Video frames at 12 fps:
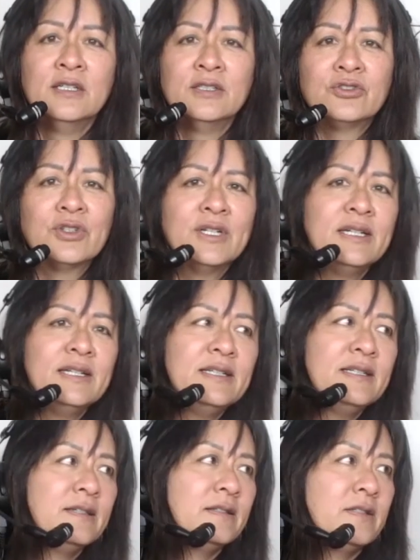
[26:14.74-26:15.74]
should
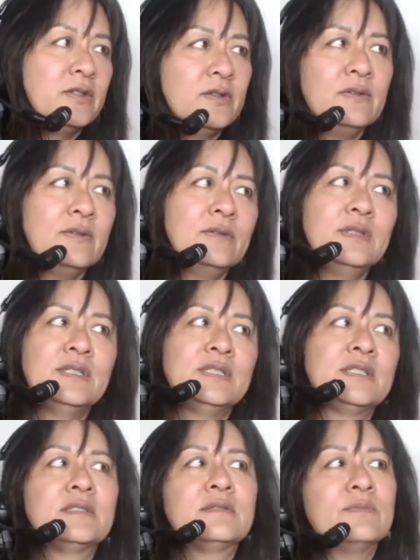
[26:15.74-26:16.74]
I do
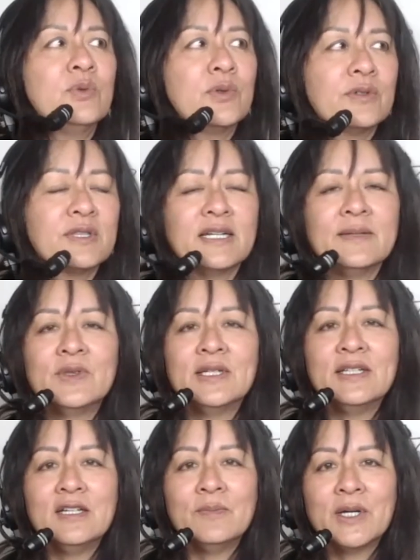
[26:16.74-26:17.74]
this work that I'm
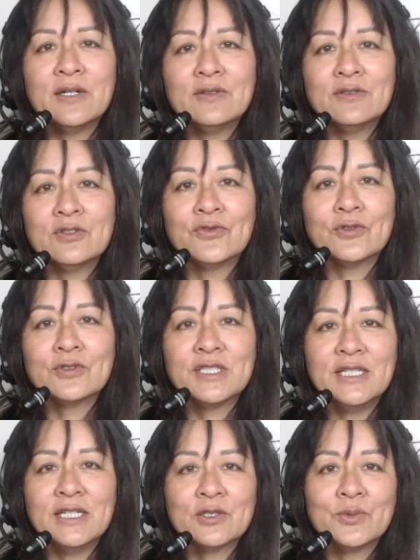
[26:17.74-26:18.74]
thinking about in
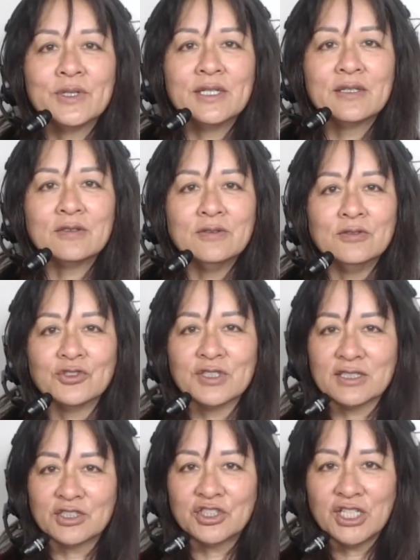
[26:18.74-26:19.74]
diversity, equity, inclusion?
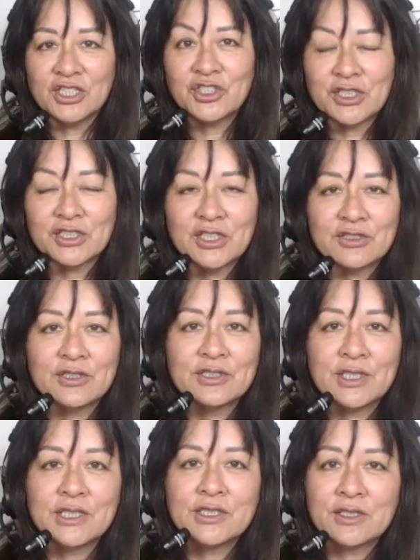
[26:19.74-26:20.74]
Like shake, shake, shake, shake,
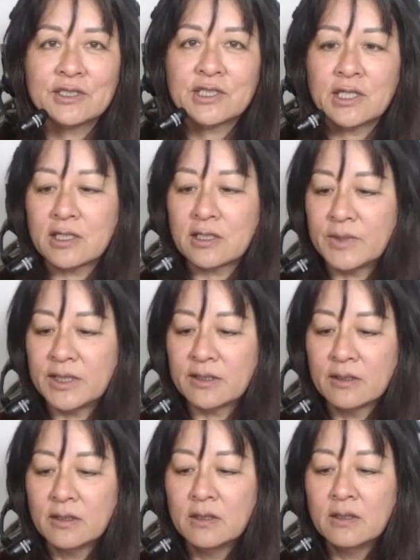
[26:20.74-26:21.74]
shake, shake, shake. I'm like,
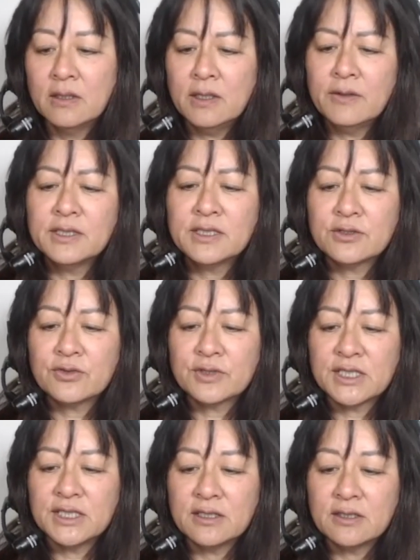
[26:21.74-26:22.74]
oh, that's
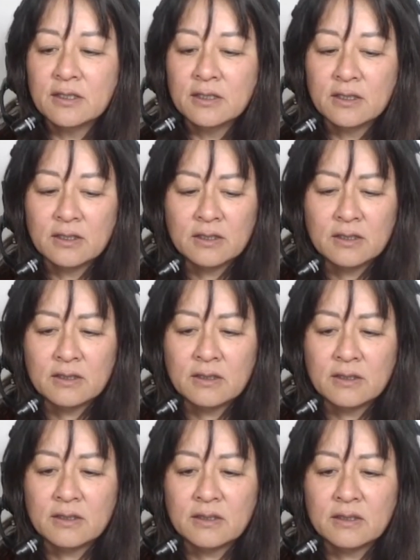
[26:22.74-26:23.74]
interesting.
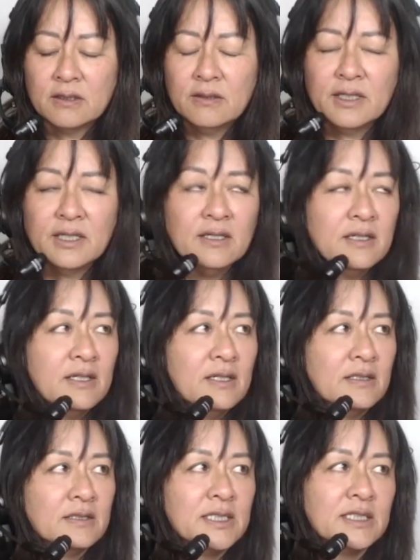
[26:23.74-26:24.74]
Okay.
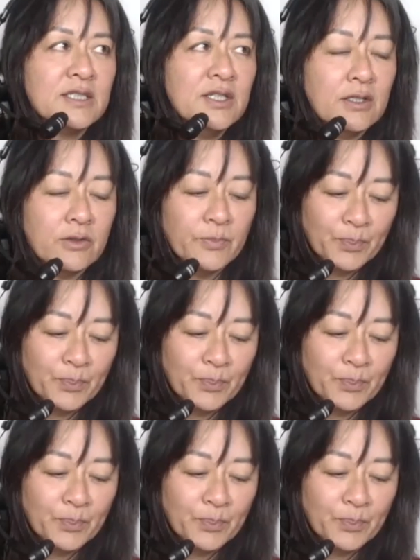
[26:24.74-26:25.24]
Says no.